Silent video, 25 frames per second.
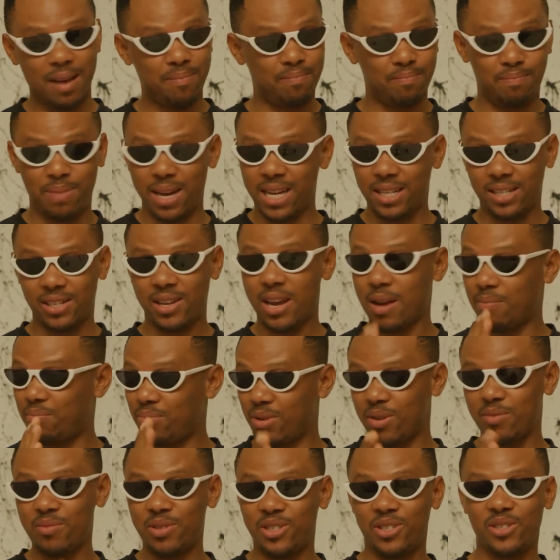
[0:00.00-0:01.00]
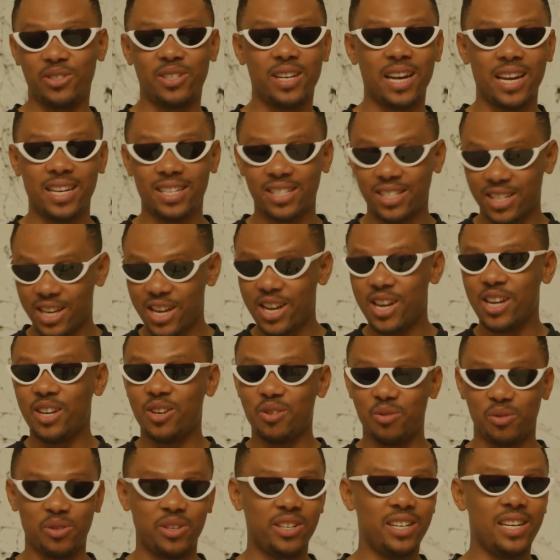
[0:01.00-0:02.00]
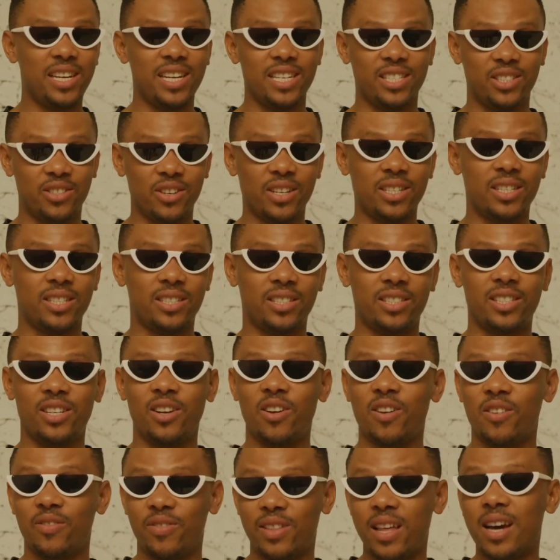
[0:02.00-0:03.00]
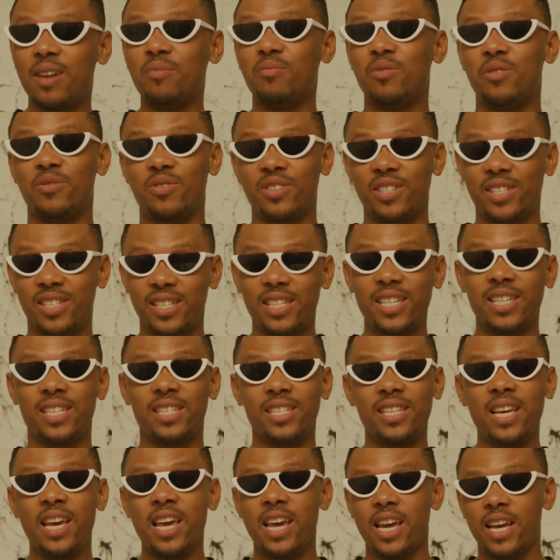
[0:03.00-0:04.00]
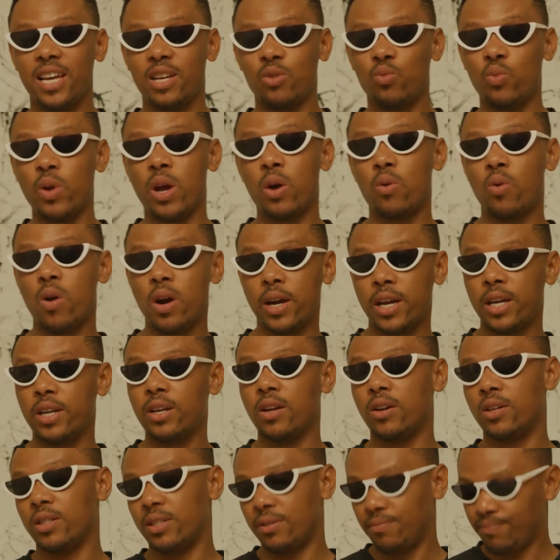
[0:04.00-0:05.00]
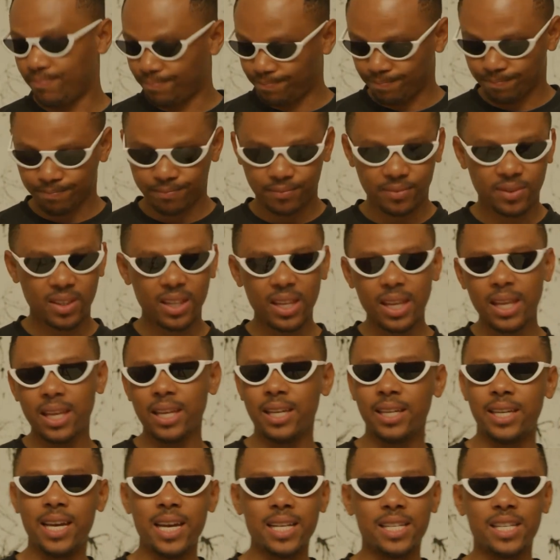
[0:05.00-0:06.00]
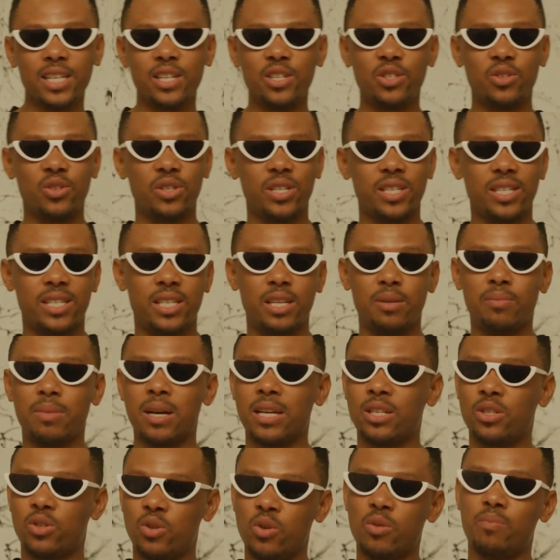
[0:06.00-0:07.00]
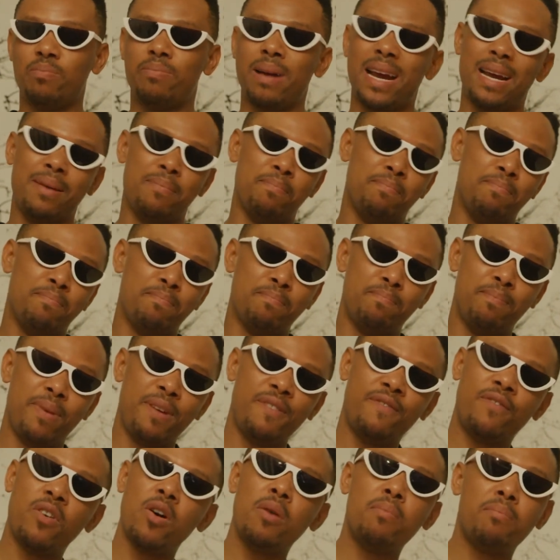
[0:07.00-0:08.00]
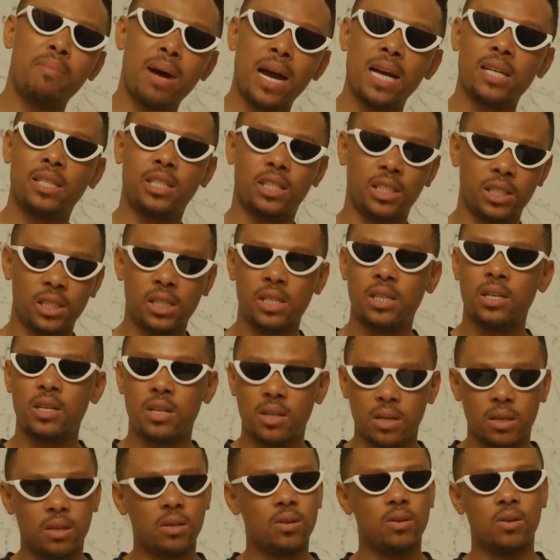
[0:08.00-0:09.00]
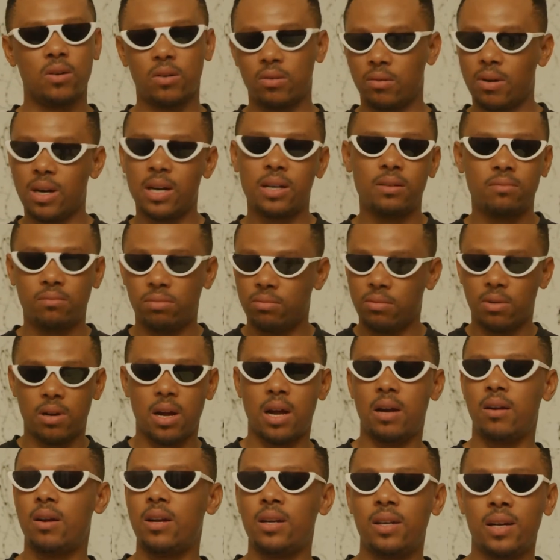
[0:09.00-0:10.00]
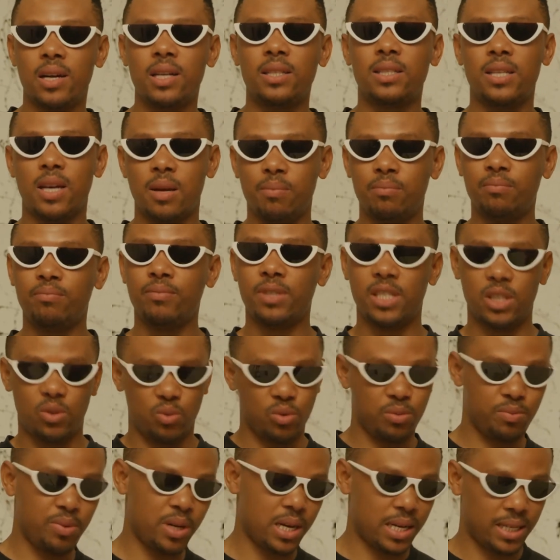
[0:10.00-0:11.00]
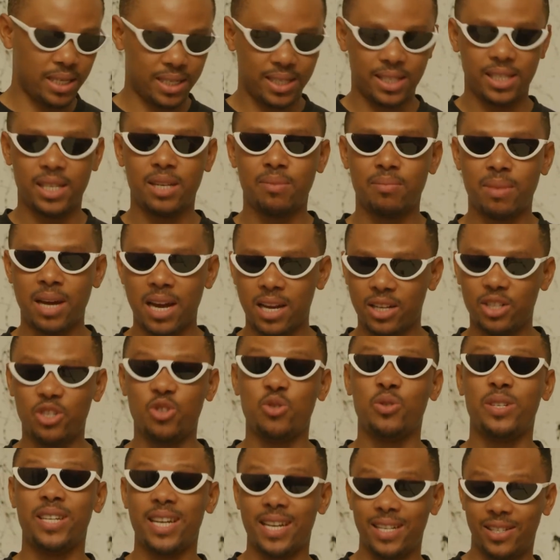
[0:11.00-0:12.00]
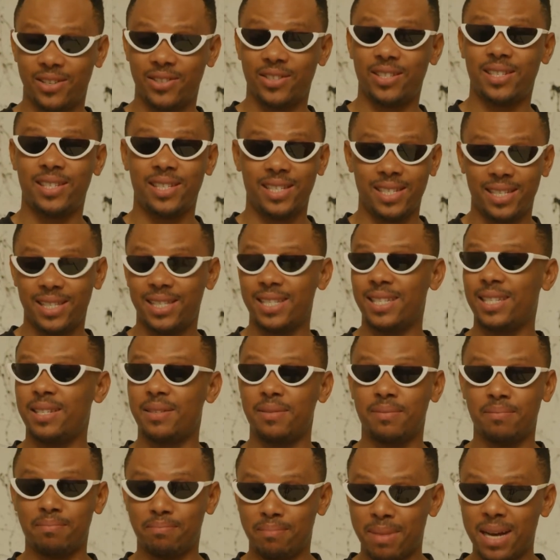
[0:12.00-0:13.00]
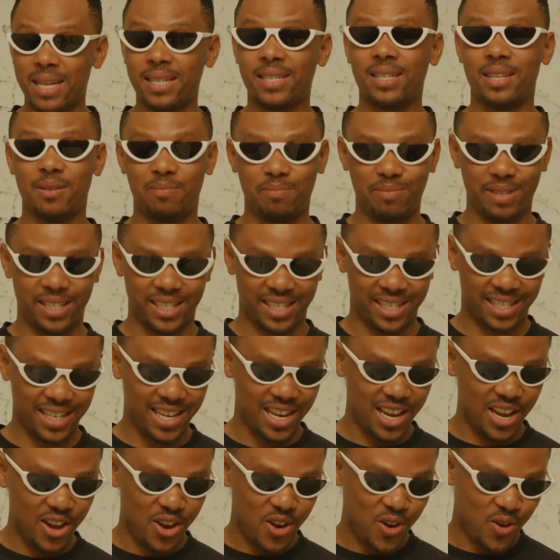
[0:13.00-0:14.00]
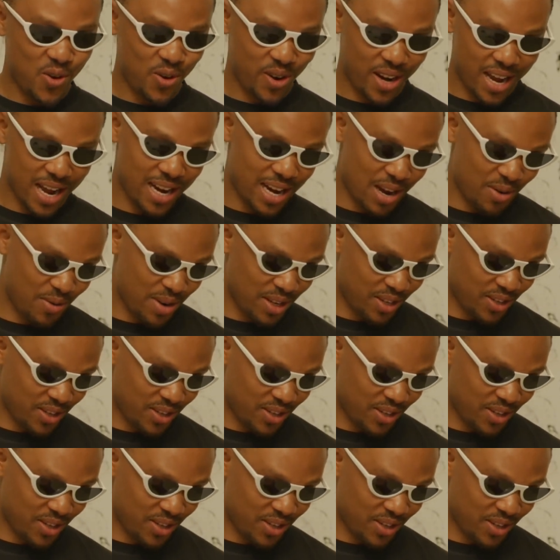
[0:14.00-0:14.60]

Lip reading: I promise you guys, you will really enjoy the trailer of that movie Seized. We are working on getting it to the cinema, so before March or around that time, it will be at the cinema and you get to see this masterpiece. Okay, and I want